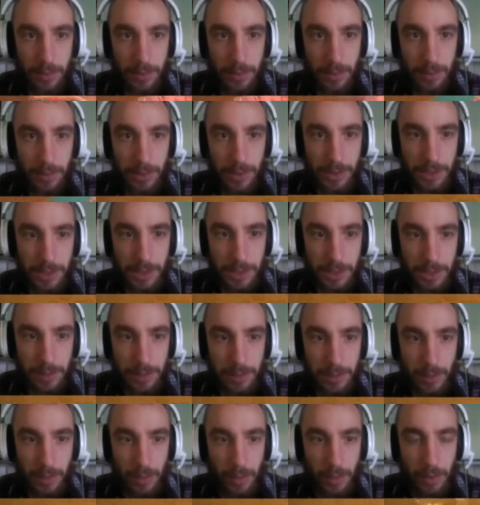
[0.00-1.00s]
it wants it to
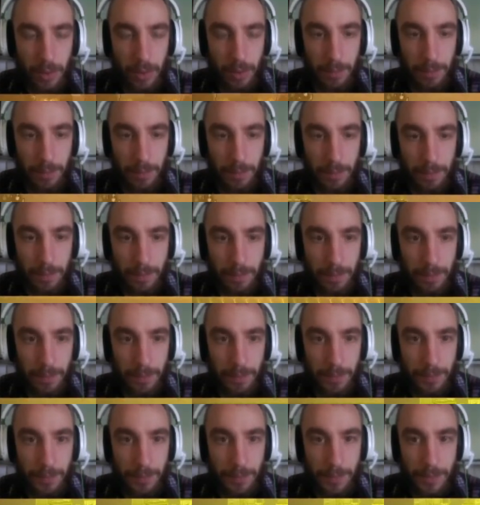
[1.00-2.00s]
be warm.
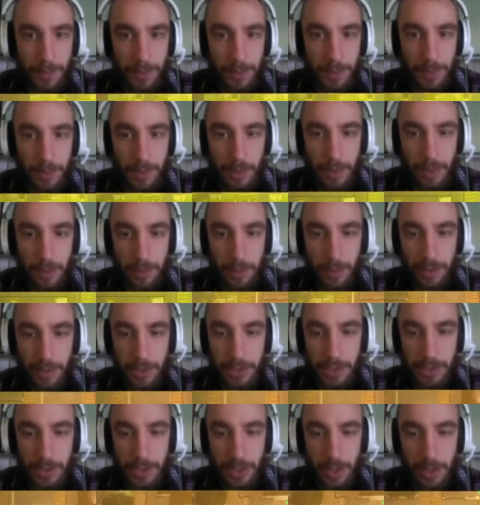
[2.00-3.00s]
Oh, we've got
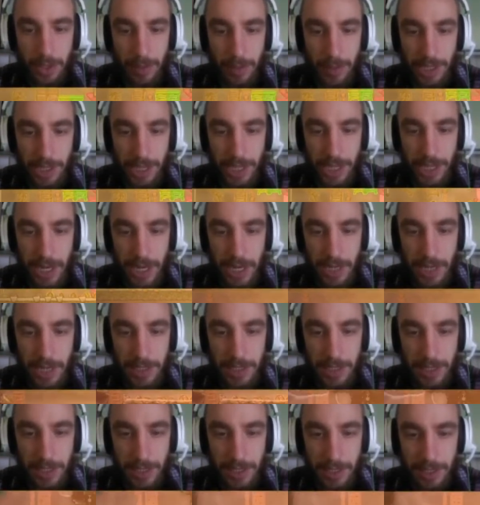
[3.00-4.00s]
so much heat
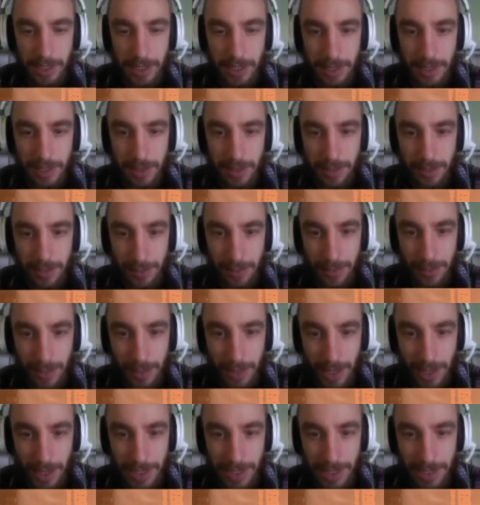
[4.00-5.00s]

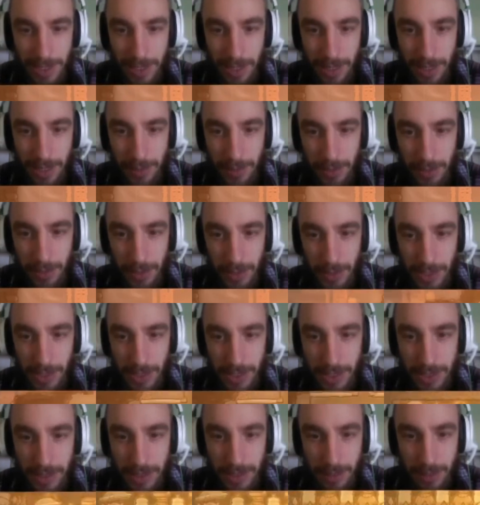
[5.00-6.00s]
rising up into our
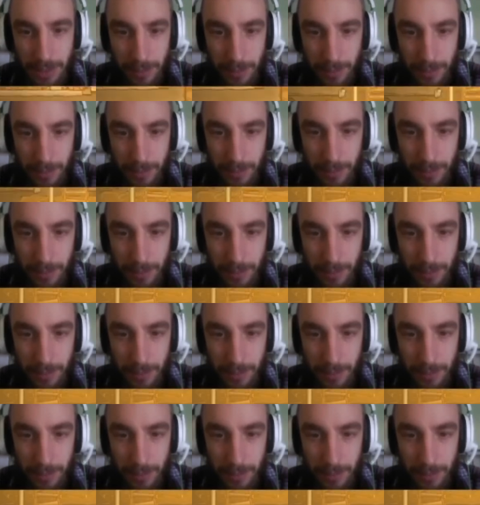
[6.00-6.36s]
system.